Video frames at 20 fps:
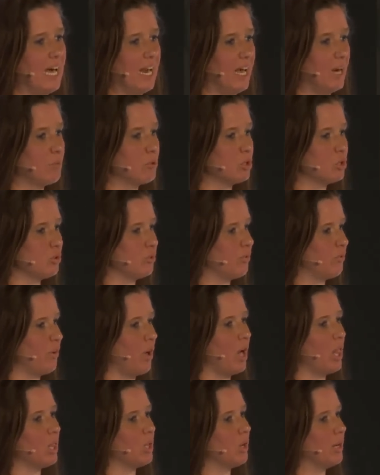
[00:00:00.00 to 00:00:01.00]
I would do
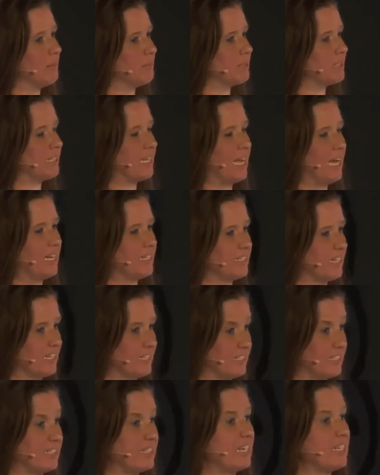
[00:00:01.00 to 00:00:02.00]
follow-up scans like
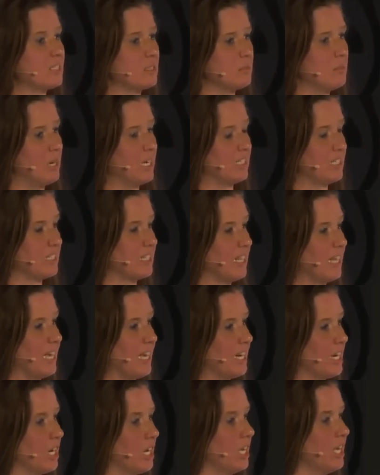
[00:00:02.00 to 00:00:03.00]
6 months
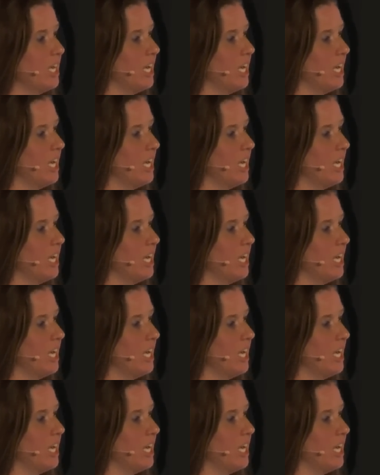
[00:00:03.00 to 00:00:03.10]
later,